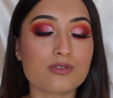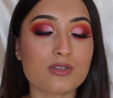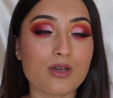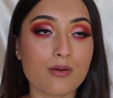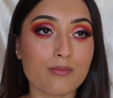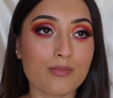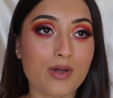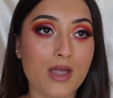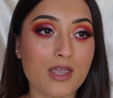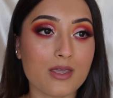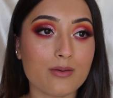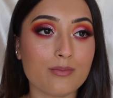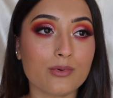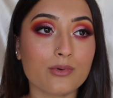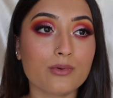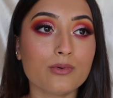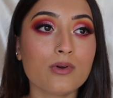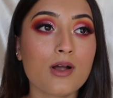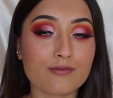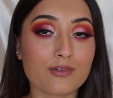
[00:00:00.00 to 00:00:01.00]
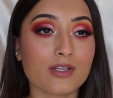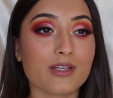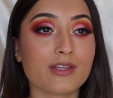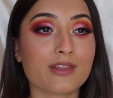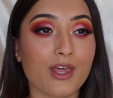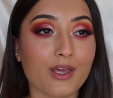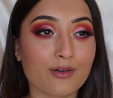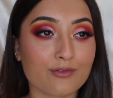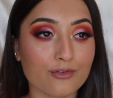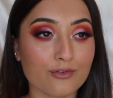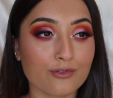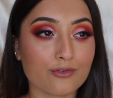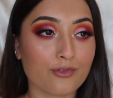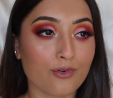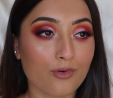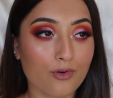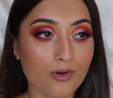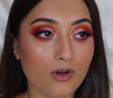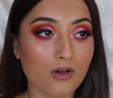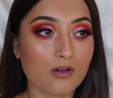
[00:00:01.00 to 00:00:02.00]
some people. I'm really thankful
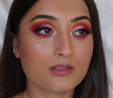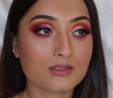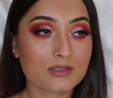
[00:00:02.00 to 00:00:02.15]
for